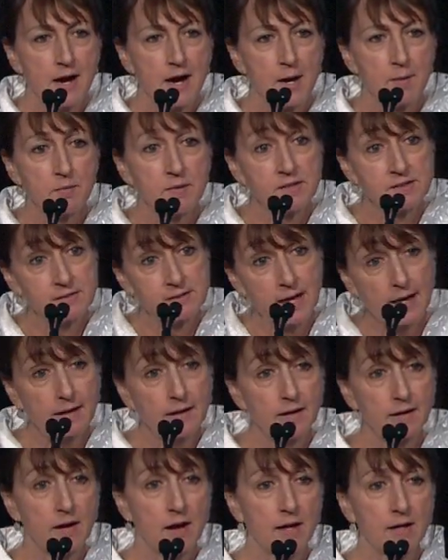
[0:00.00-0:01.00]
The
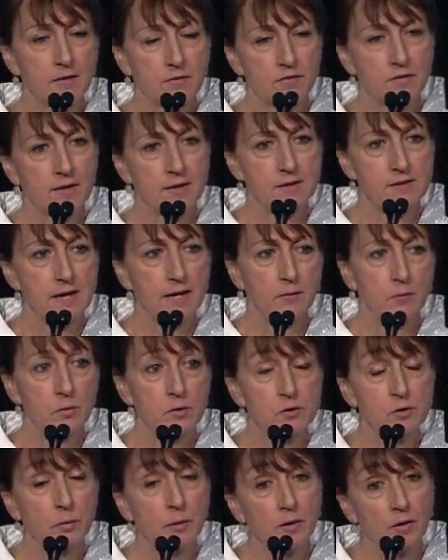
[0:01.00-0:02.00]
second kind of think tank we're
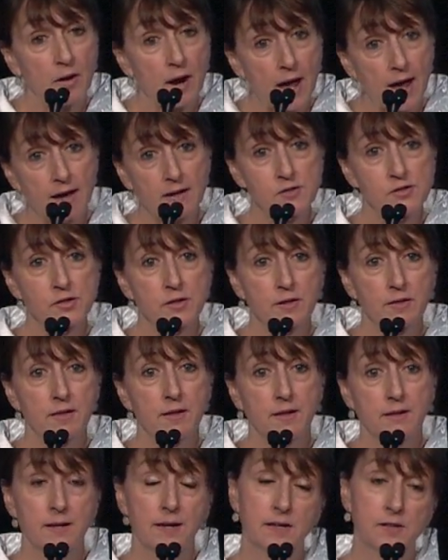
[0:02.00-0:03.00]
doing are actually
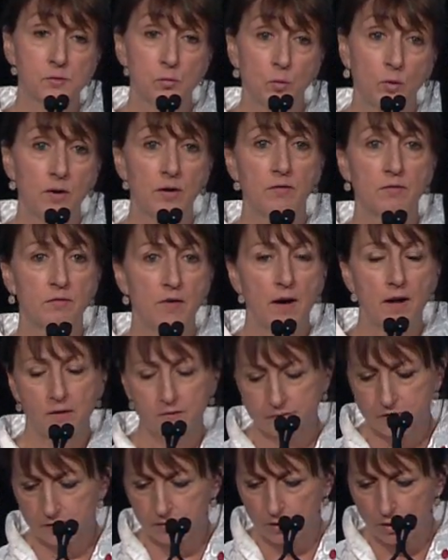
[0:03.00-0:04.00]
think tanks we're
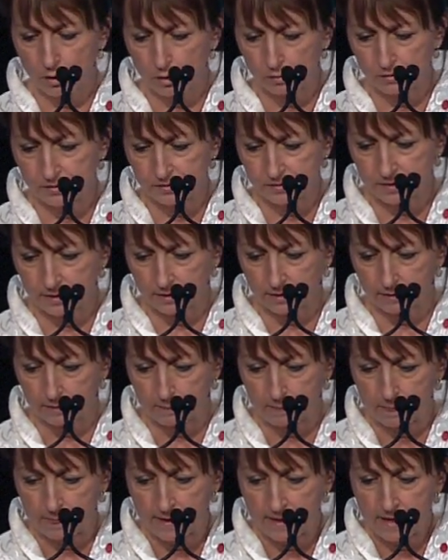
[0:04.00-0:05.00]
involved in
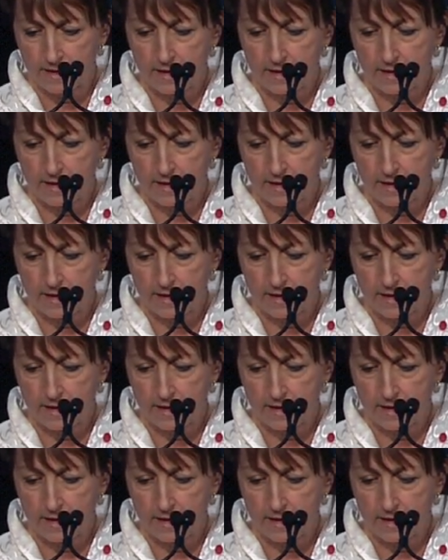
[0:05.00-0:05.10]
hosting.